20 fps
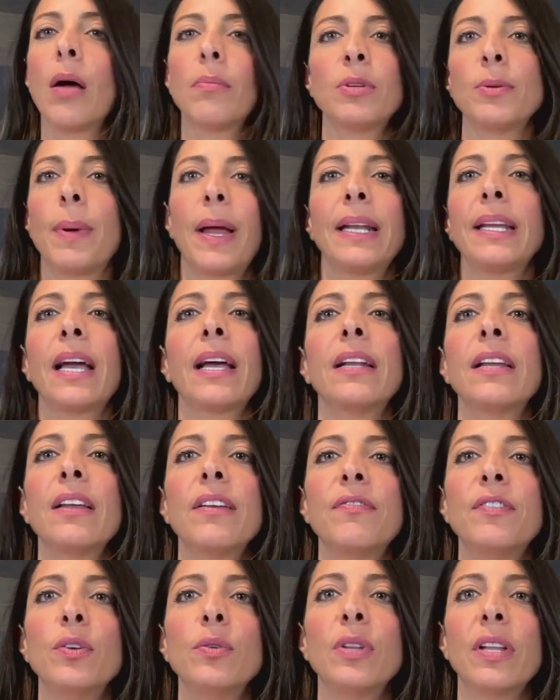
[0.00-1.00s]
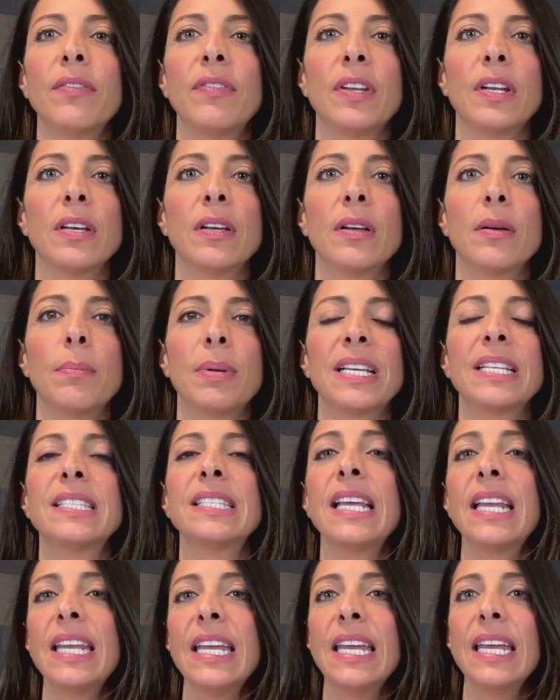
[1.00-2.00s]
depending on if you live in a big
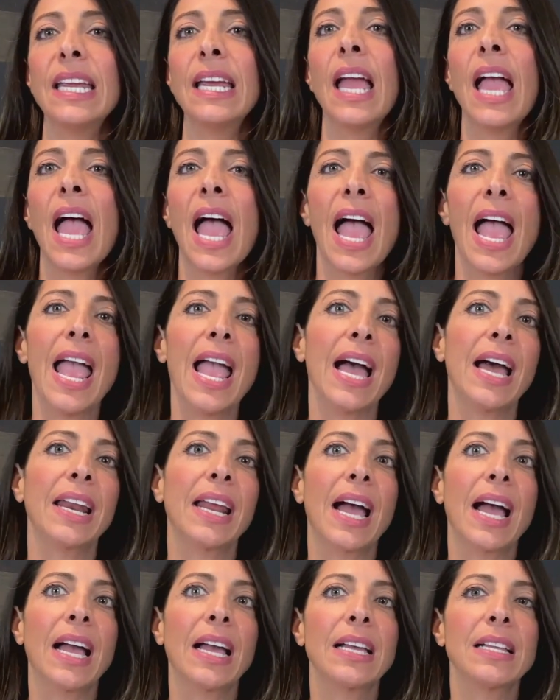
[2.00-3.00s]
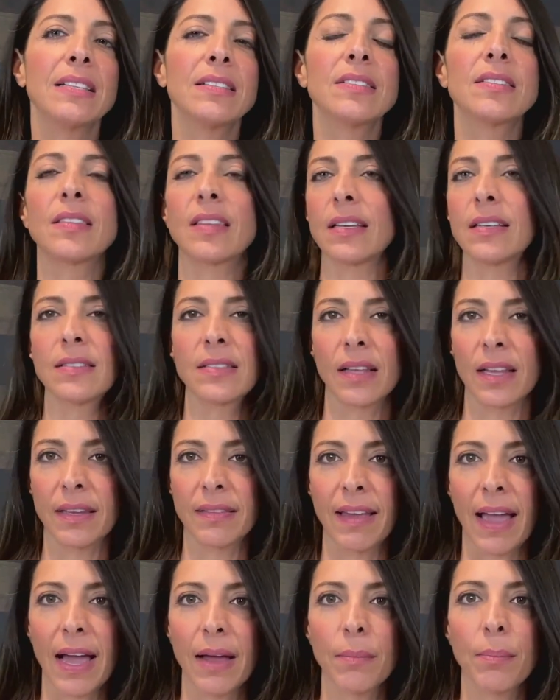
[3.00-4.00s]
city, add-ons, things
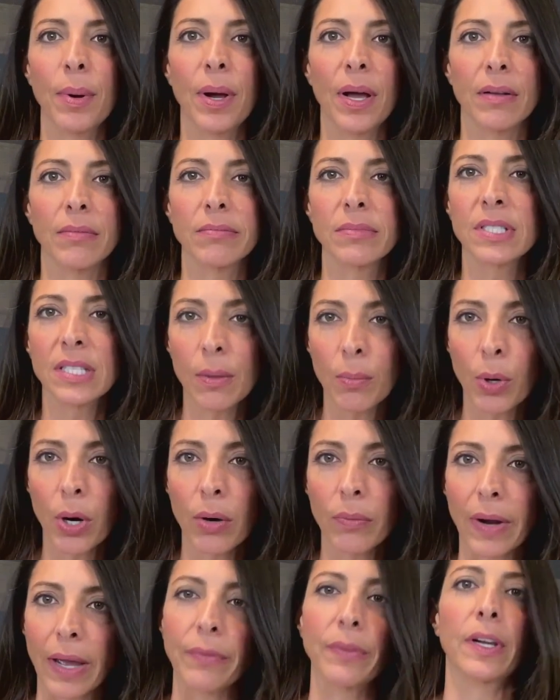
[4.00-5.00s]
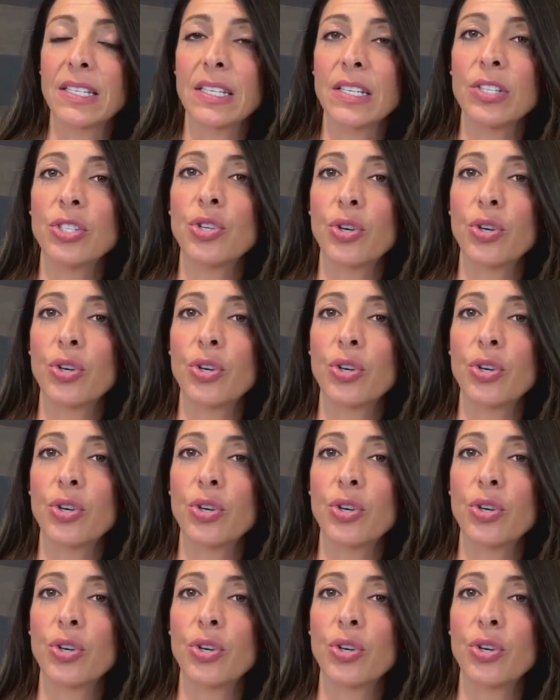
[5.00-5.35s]
like that, but somewhere around there.